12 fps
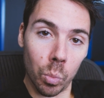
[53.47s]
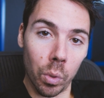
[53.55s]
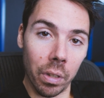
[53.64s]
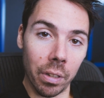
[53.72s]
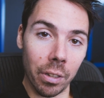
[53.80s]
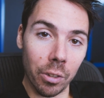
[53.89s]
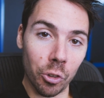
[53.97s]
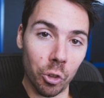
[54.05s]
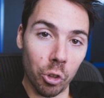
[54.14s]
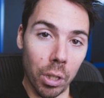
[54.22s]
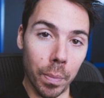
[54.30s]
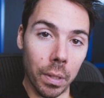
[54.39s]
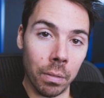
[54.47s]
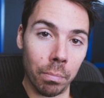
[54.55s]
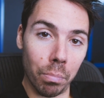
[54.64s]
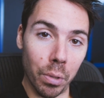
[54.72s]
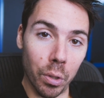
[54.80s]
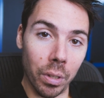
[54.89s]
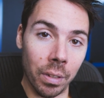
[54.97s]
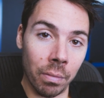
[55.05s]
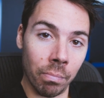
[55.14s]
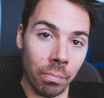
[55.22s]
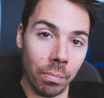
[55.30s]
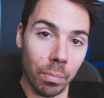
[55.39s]
where there's trouble
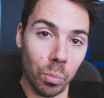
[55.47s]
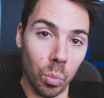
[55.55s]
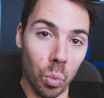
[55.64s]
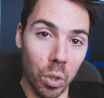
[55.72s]
brewing?